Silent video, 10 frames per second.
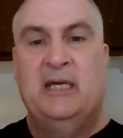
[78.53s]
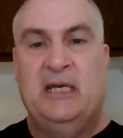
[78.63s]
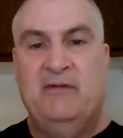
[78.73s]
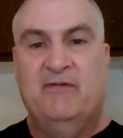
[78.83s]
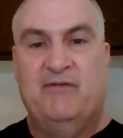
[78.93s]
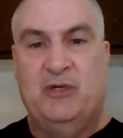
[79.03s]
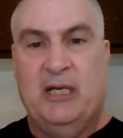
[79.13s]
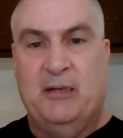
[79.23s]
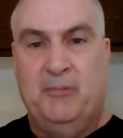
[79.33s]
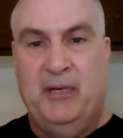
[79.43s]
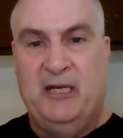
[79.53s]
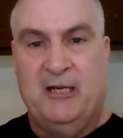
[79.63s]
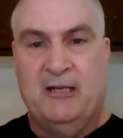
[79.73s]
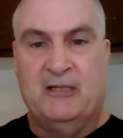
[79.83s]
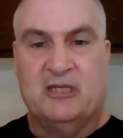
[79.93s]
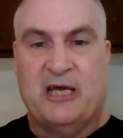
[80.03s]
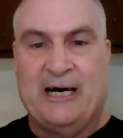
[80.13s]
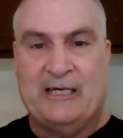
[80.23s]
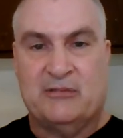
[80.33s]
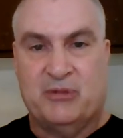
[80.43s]
Even if you get admitted into the
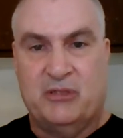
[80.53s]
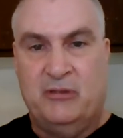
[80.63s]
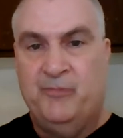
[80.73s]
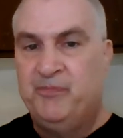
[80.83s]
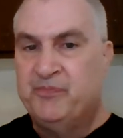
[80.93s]
hospital,